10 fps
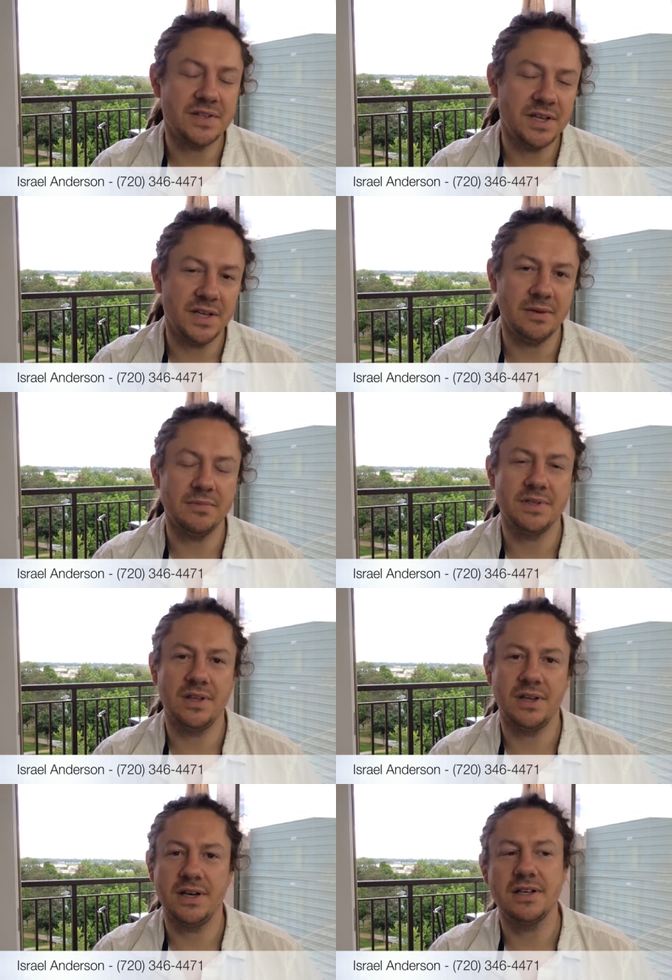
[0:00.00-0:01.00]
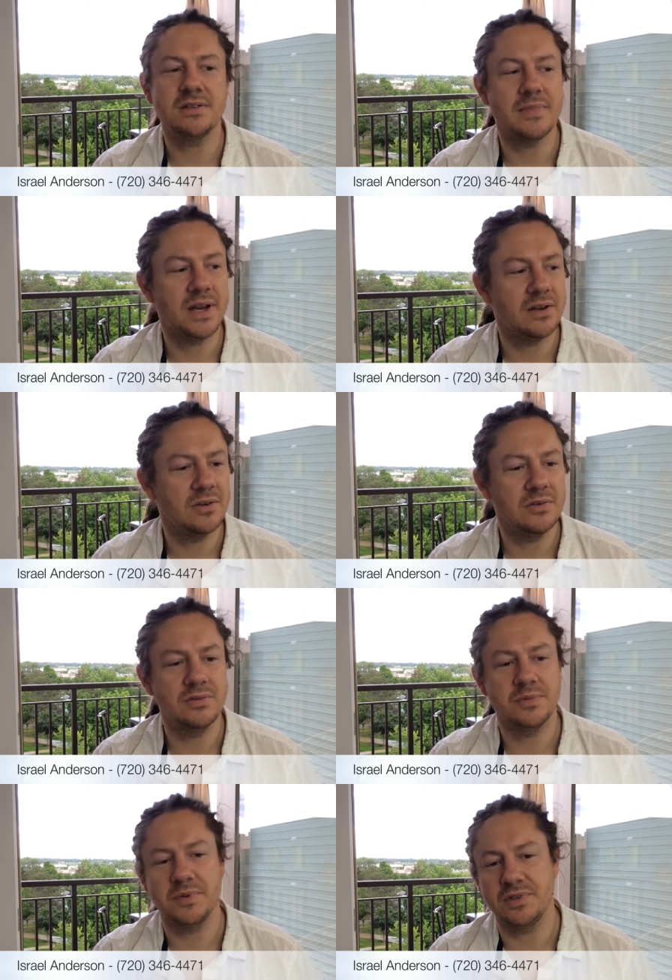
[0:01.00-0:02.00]
team so that it doesn't matter
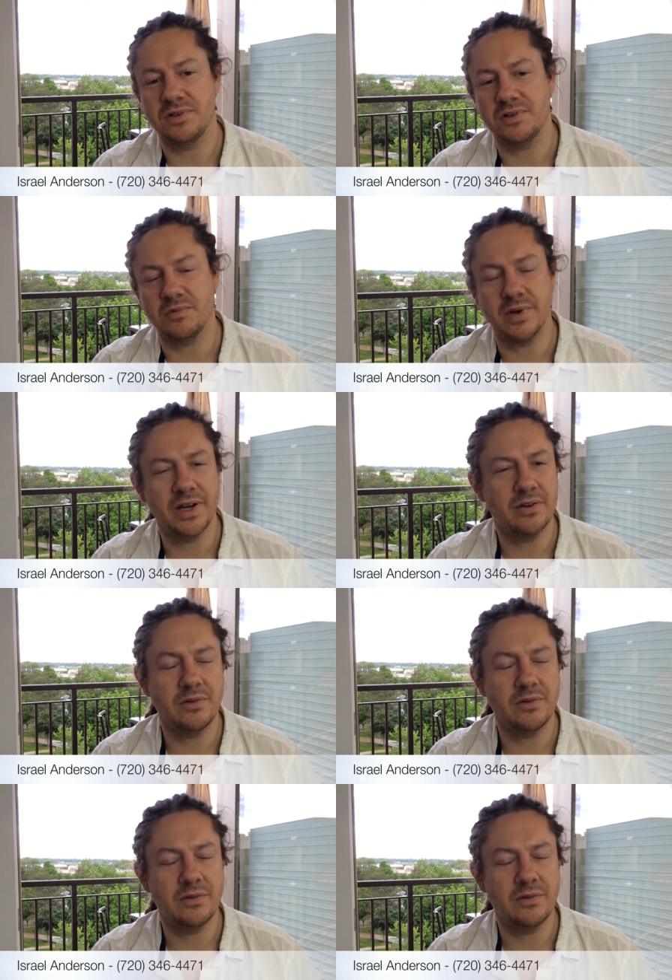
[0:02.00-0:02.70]
who's positioned where,